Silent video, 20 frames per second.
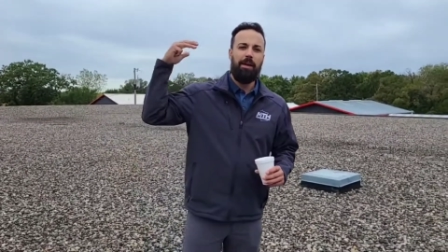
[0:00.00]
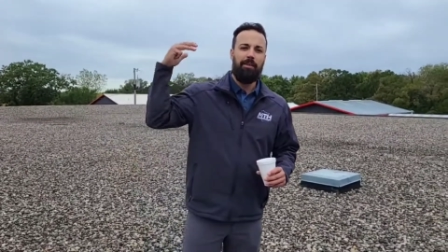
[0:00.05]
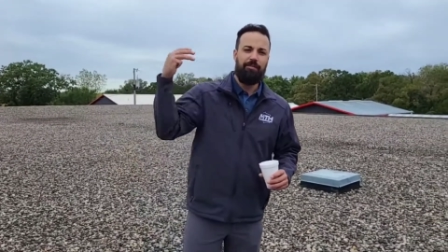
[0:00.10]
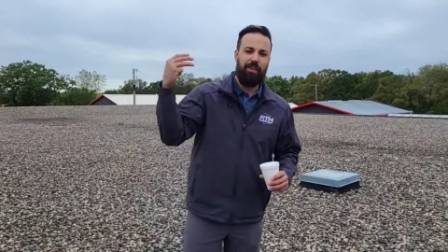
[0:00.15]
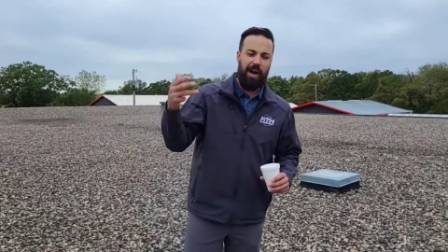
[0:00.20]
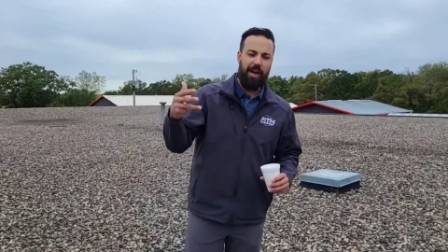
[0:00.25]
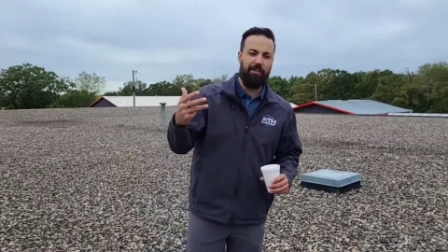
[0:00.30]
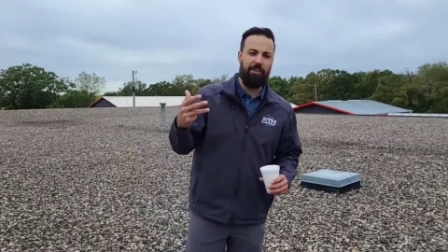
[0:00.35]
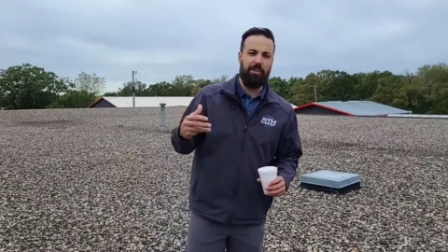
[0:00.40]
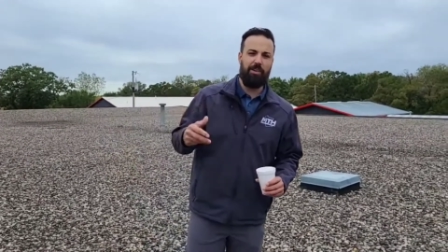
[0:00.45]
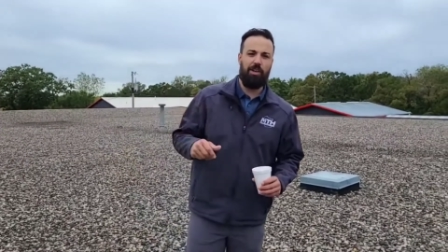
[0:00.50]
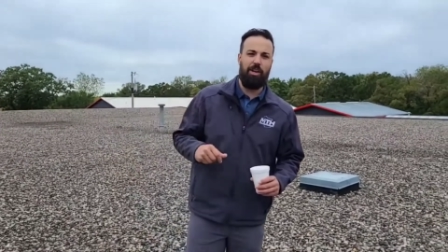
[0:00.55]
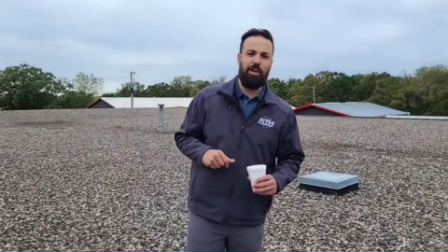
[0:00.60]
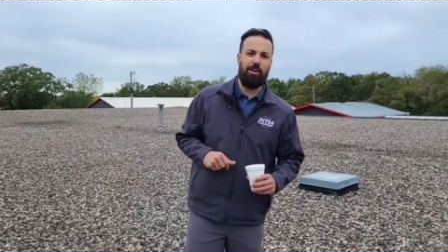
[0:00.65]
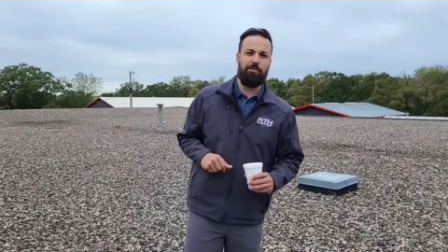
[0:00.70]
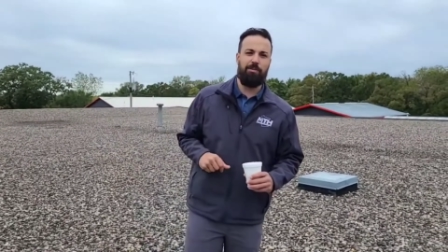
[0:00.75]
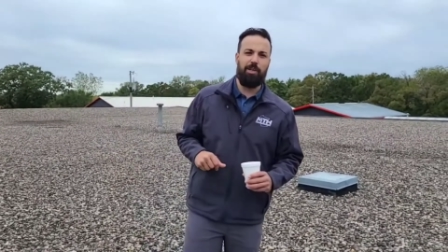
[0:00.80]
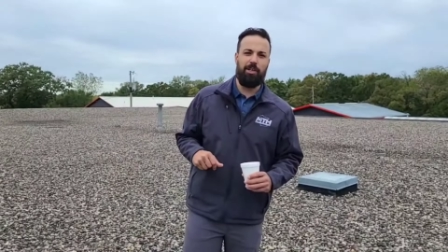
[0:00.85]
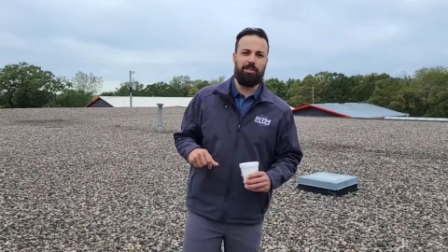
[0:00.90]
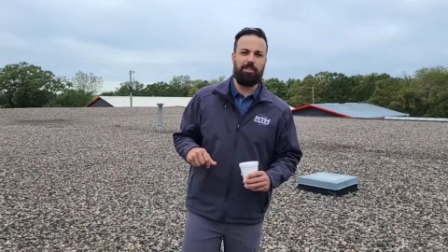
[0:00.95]

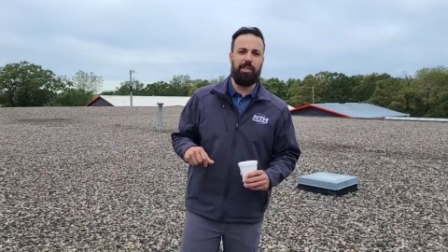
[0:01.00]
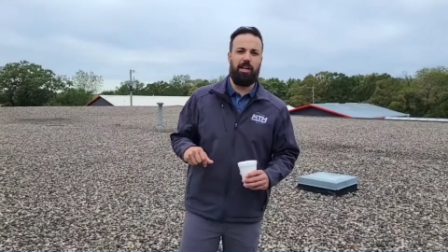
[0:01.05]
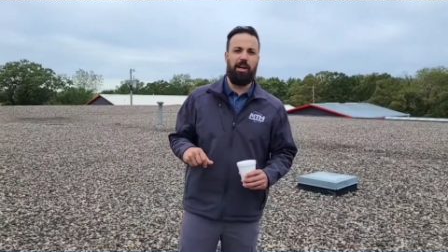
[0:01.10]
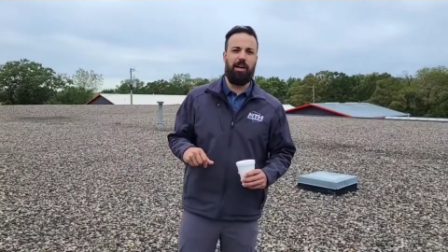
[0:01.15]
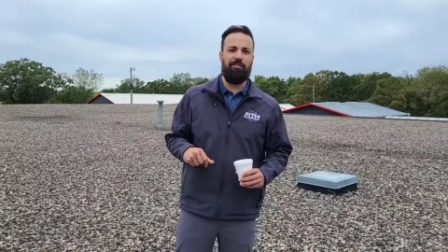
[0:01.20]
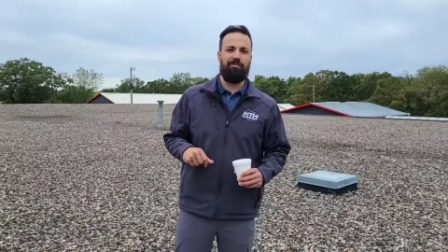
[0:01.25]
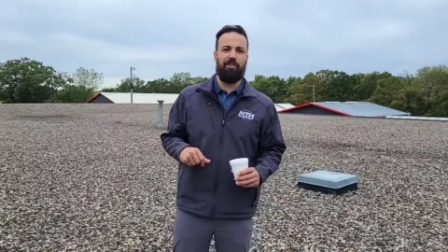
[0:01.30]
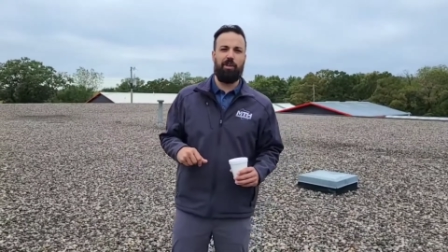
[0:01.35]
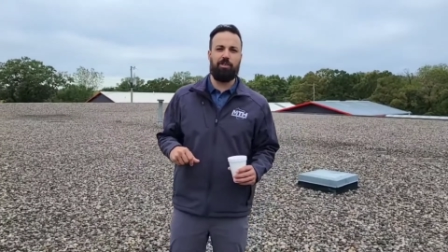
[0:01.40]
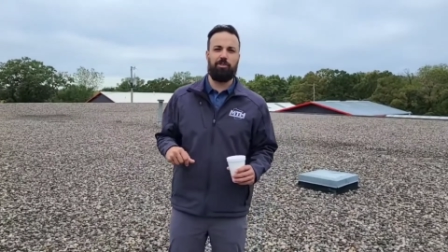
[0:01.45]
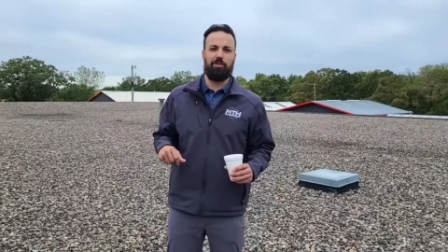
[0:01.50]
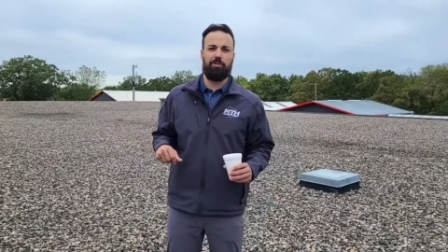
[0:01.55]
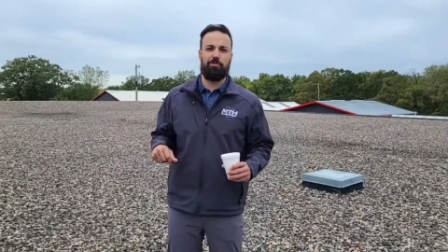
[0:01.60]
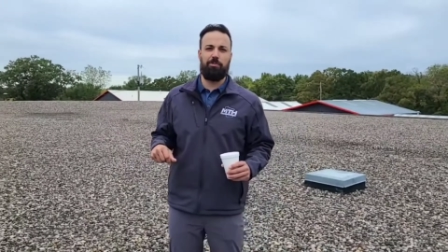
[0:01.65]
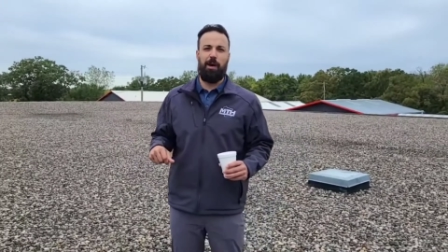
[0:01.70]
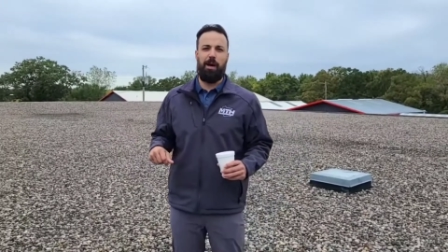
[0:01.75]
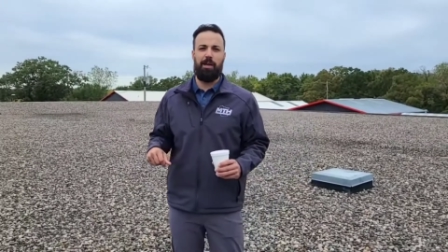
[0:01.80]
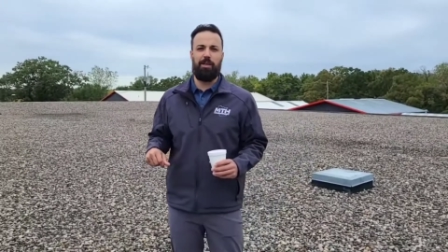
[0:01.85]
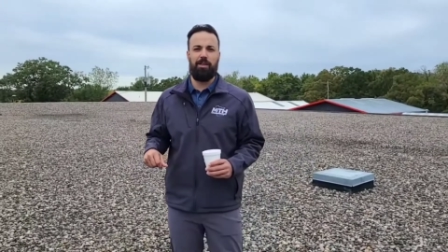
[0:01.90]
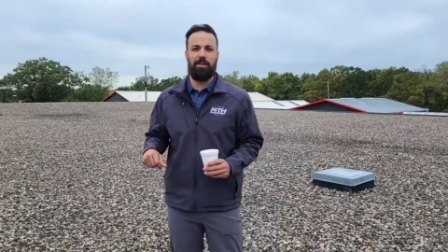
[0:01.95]
$500 military and first
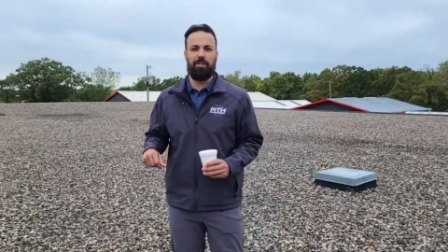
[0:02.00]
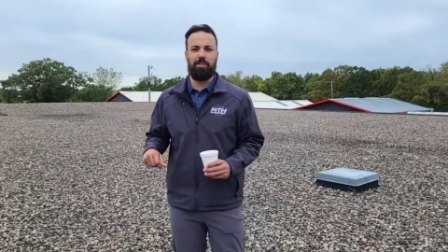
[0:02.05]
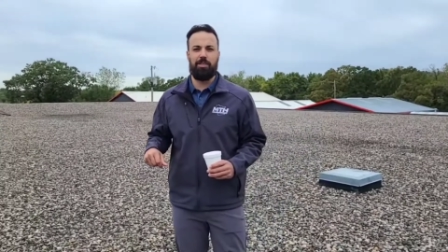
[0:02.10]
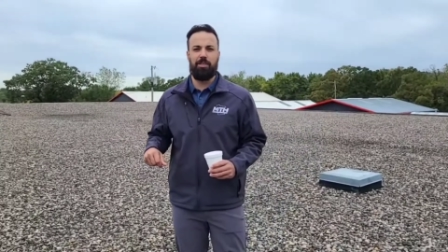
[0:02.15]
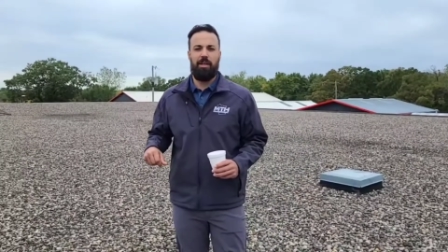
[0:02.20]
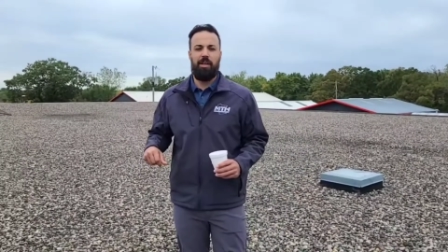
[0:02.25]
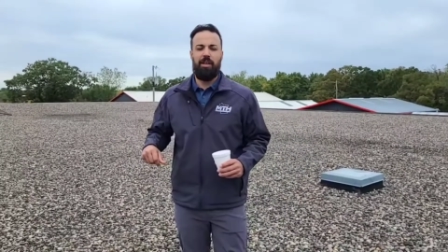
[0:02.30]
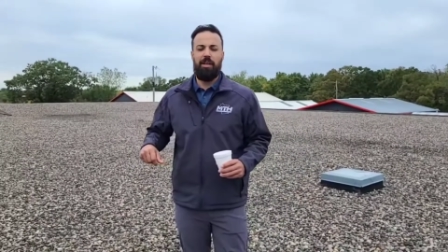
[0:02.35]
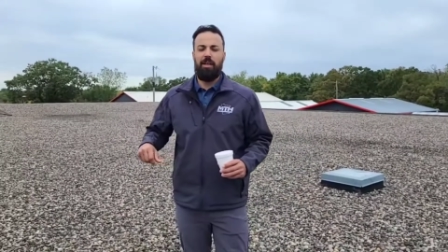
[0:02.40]
responders,